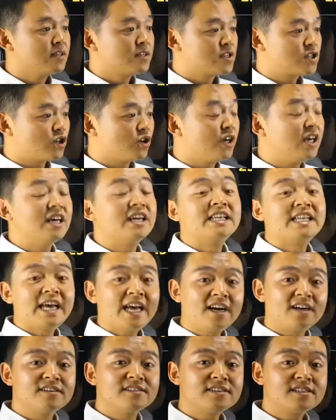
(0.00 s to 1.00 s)
So he
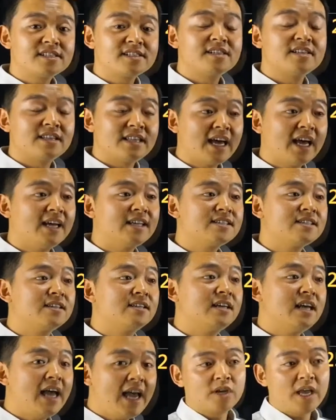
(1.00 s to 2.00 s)
announced that
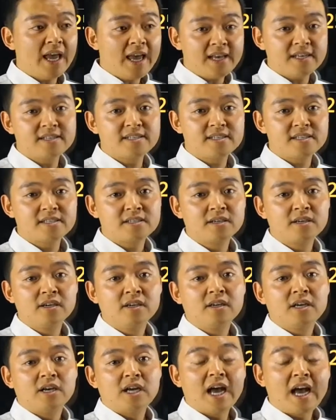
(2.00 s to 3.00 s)
S
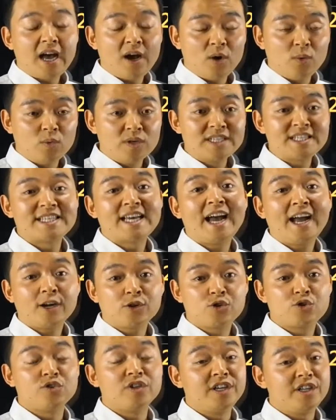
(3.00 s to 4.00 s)
was
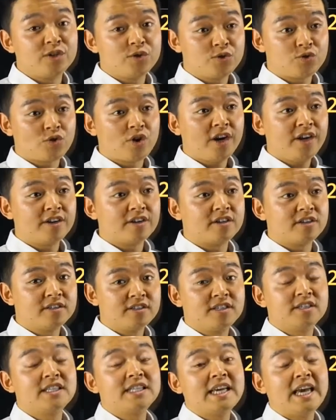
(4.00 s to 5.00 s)
actually the
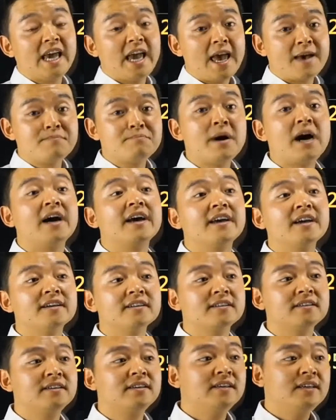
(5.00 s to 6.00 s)
traitor to the
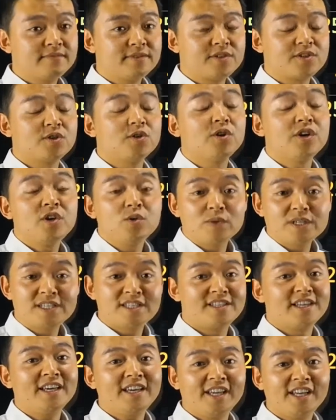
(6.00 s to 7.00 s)
empire. So he
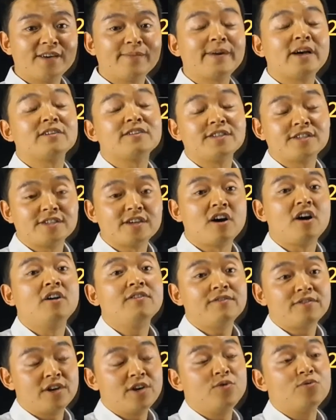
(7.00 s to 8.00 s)
was thinking about to
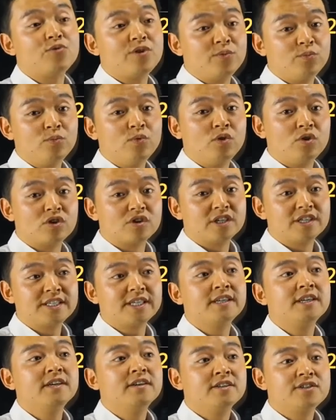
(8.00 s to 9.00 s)
offer a
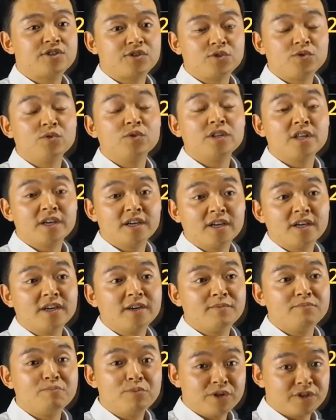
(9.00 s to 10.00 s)
reward to
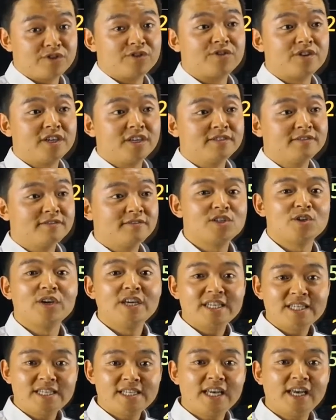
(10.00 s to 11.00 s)
the murderer. So
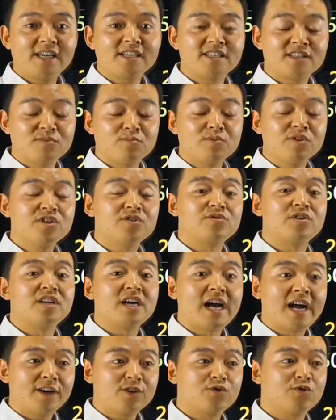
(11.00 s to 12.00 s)
he said the
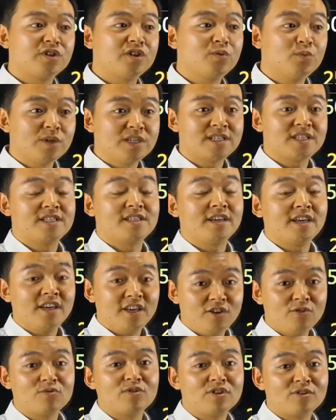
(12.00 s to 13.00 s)
murderer actually was the
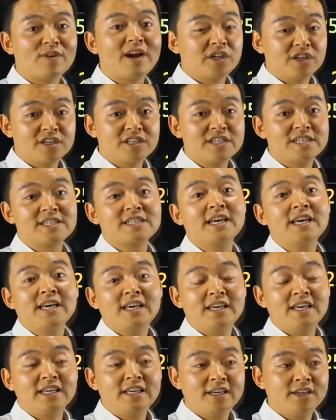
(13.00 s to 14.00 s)
hero because
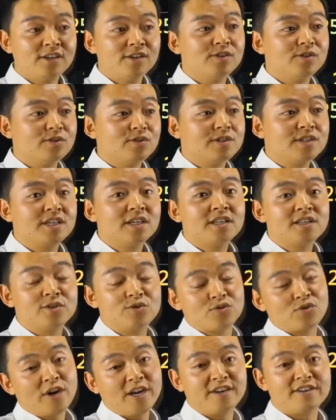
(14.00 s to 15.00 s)
he killed
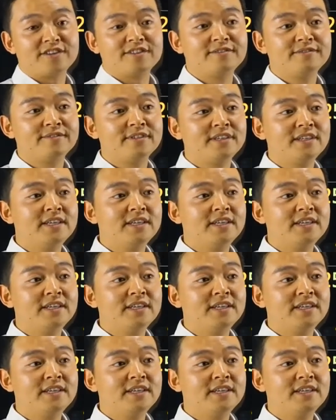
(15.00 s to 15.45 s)
the traitor.